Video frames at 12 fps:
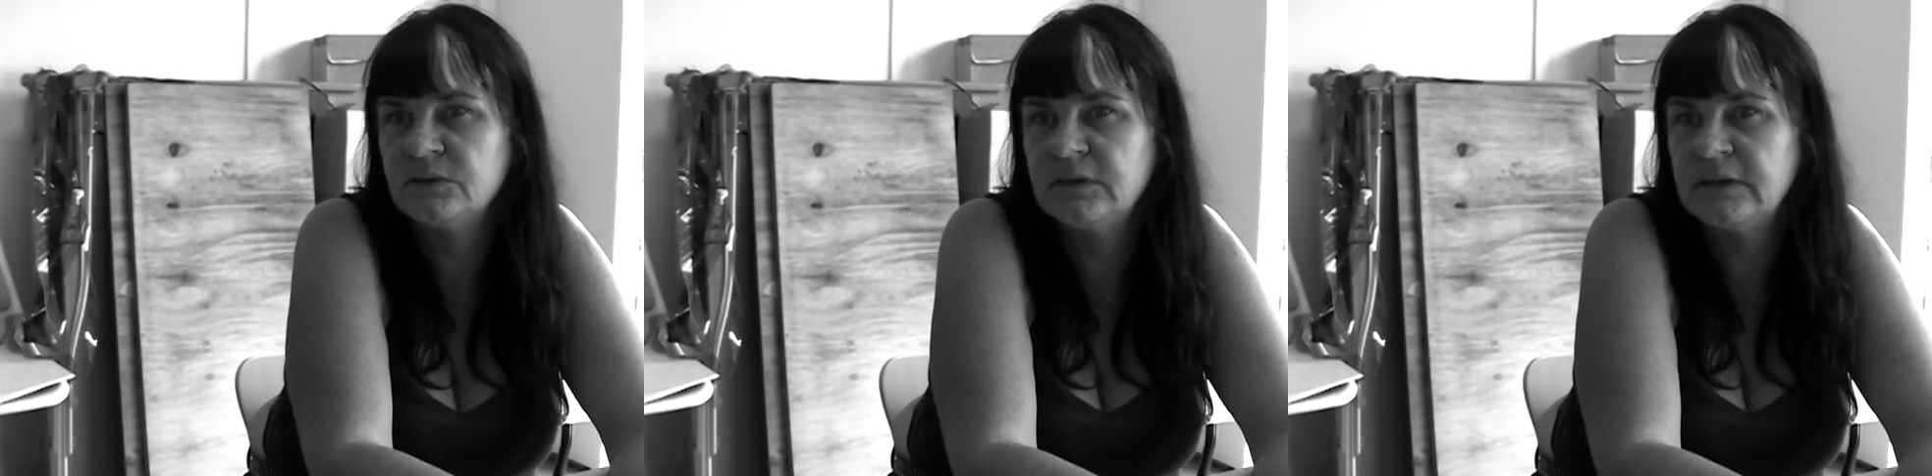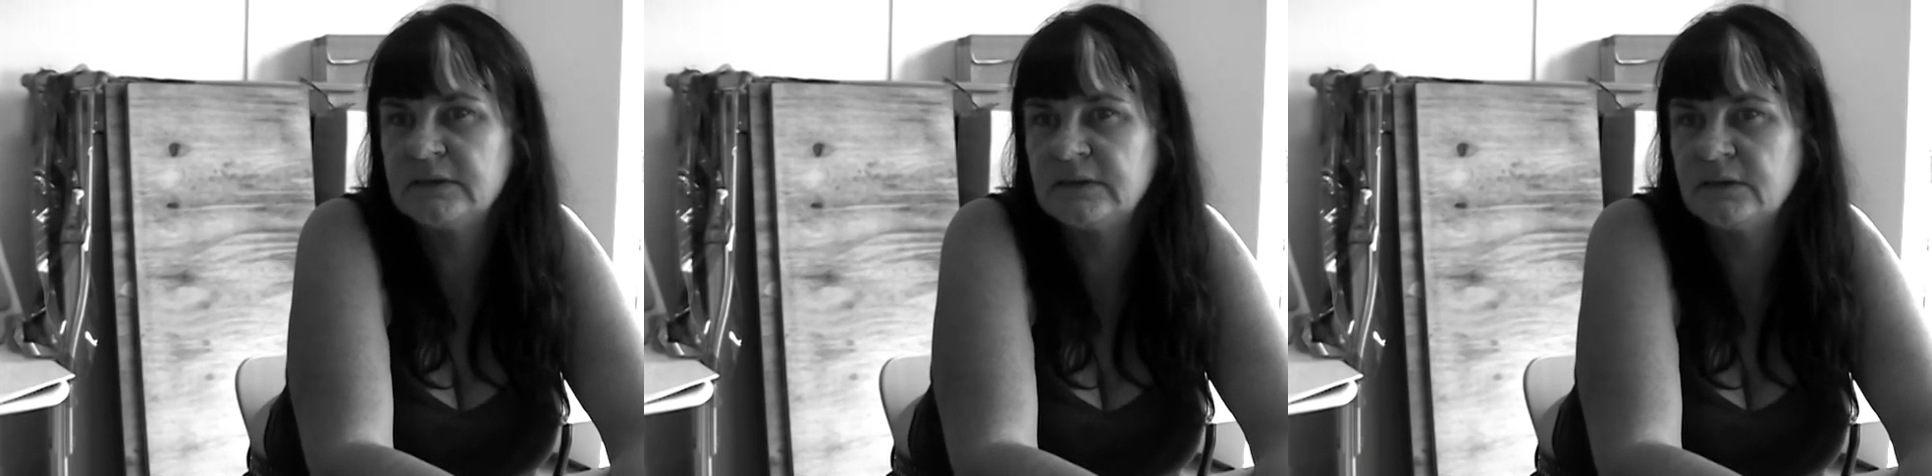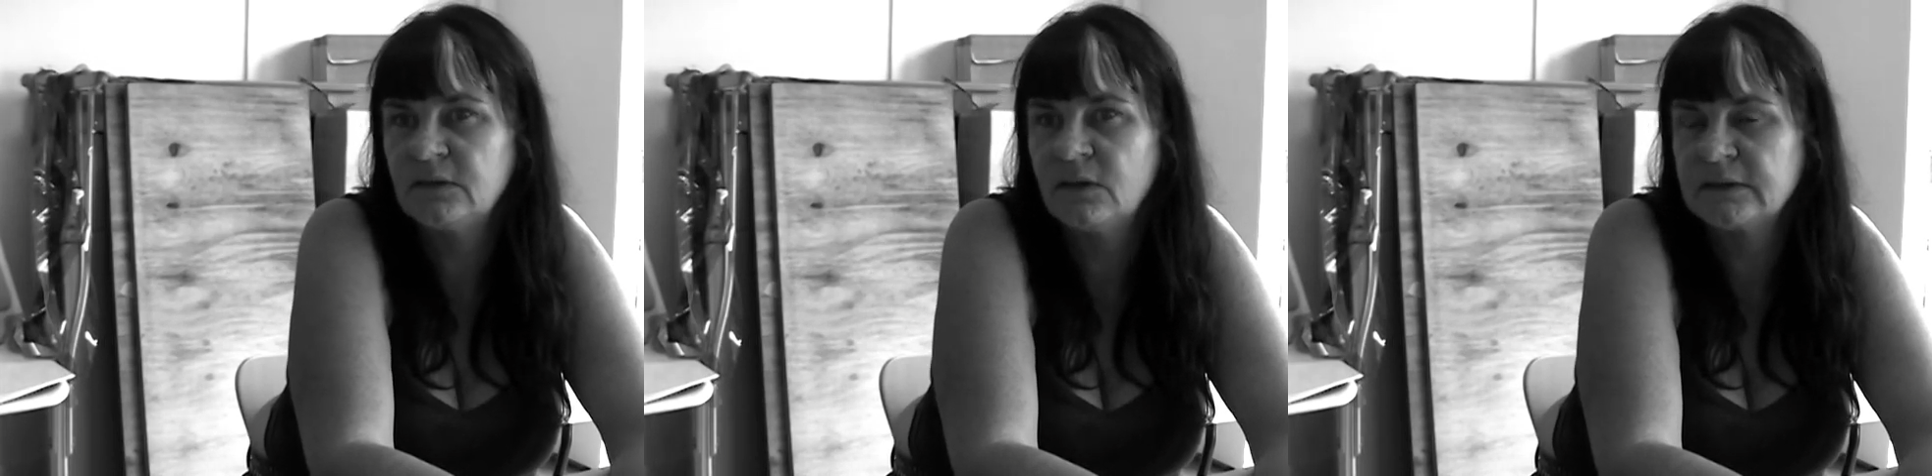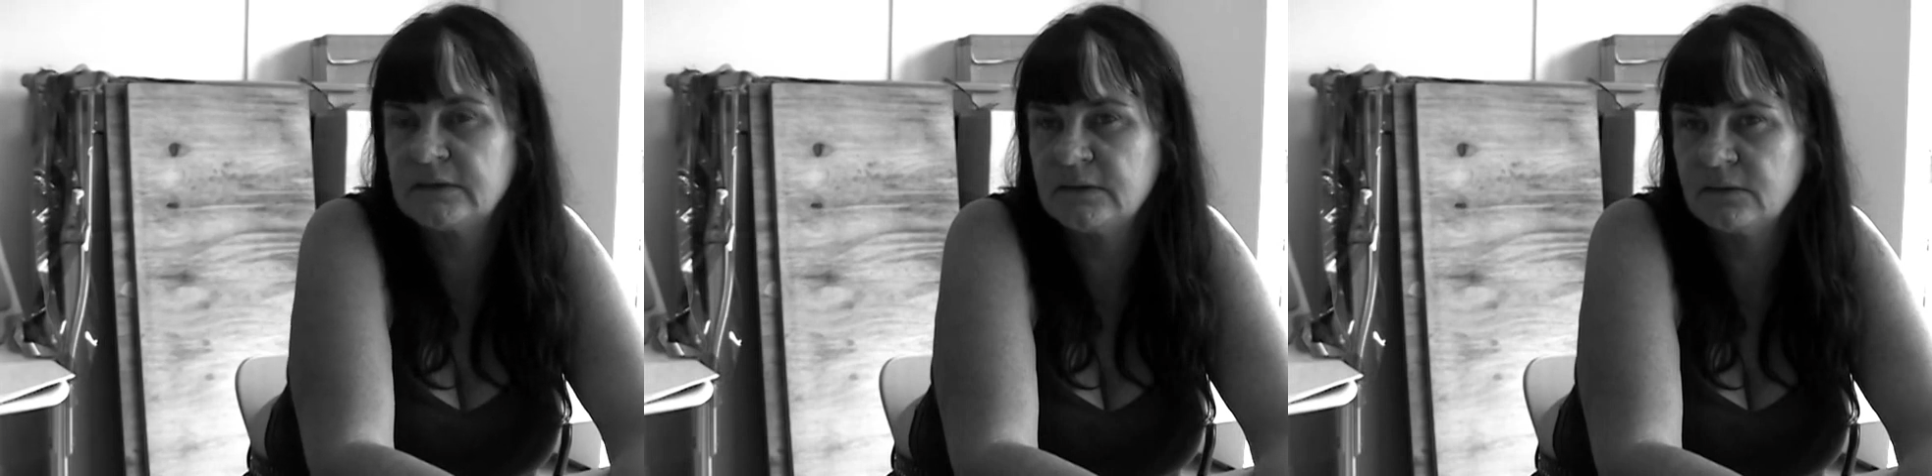years the
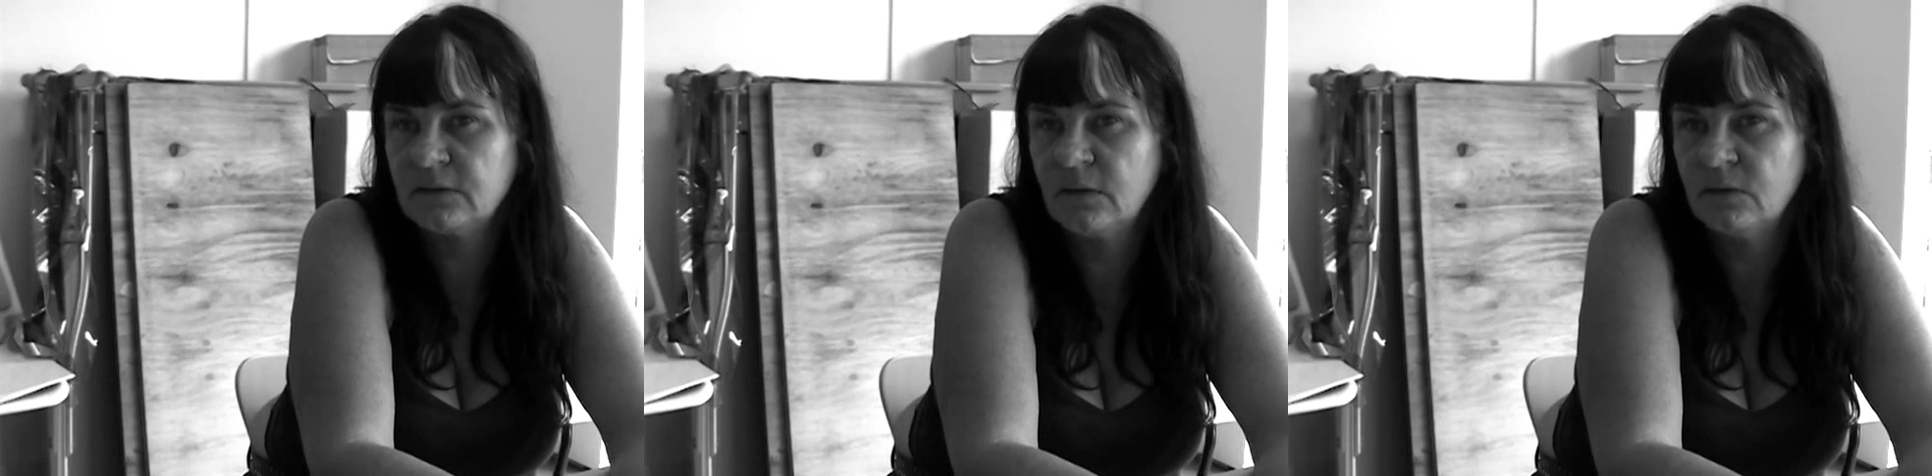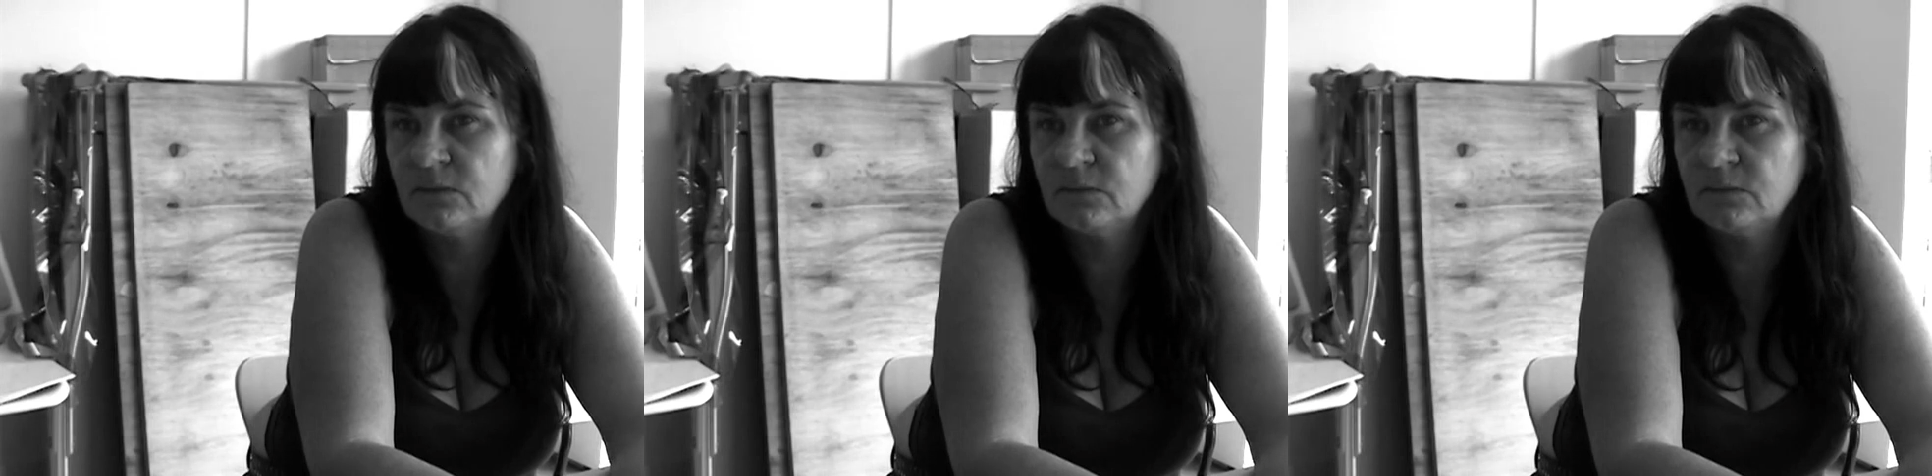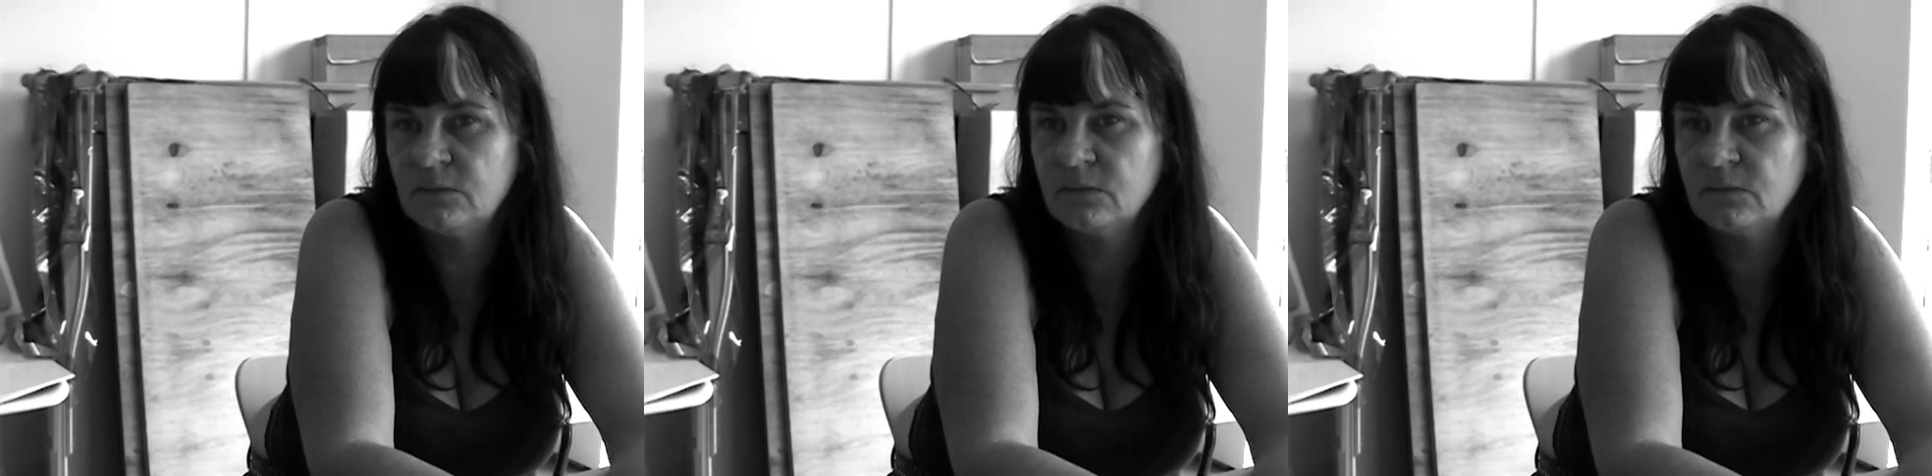dykes didn't go.